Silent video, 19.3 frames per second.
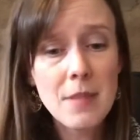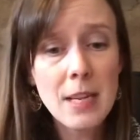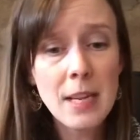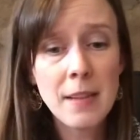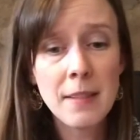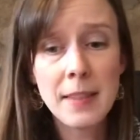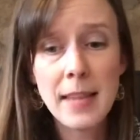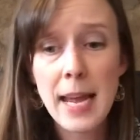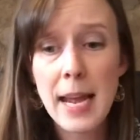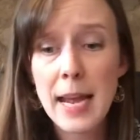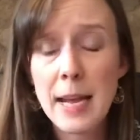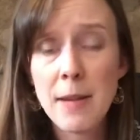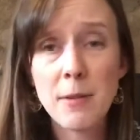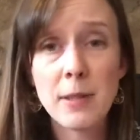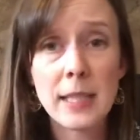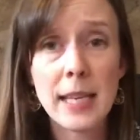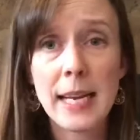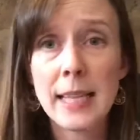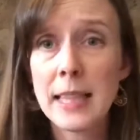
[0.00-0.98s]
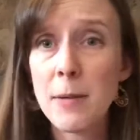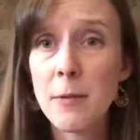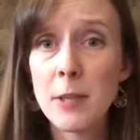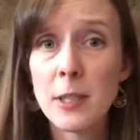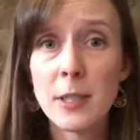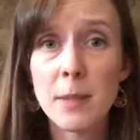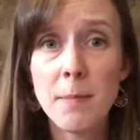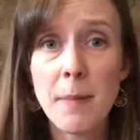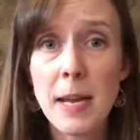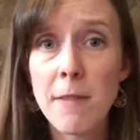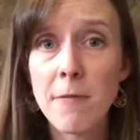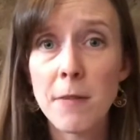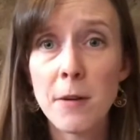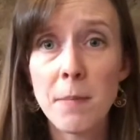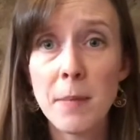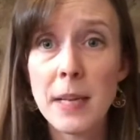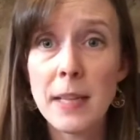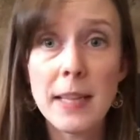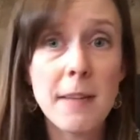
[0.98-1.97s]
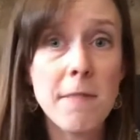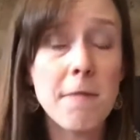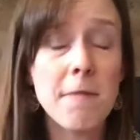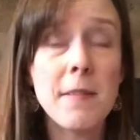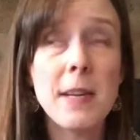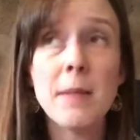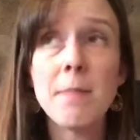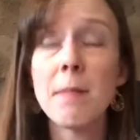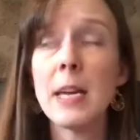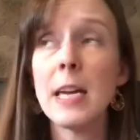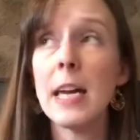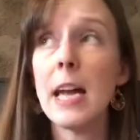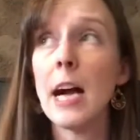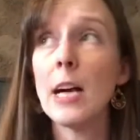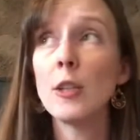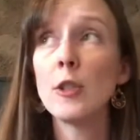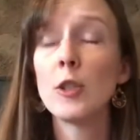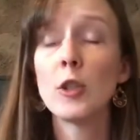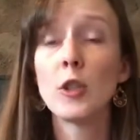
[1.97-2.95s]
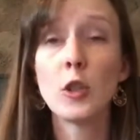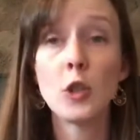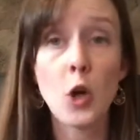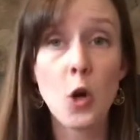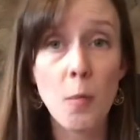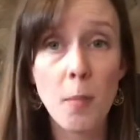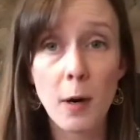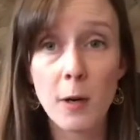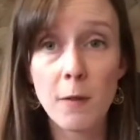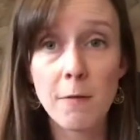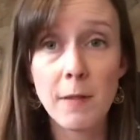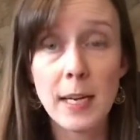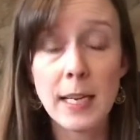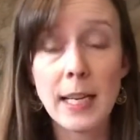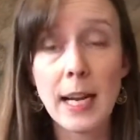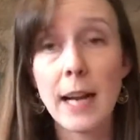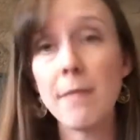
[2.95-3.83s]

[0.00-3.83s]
It was like they were just made for me. They fit me so perfect.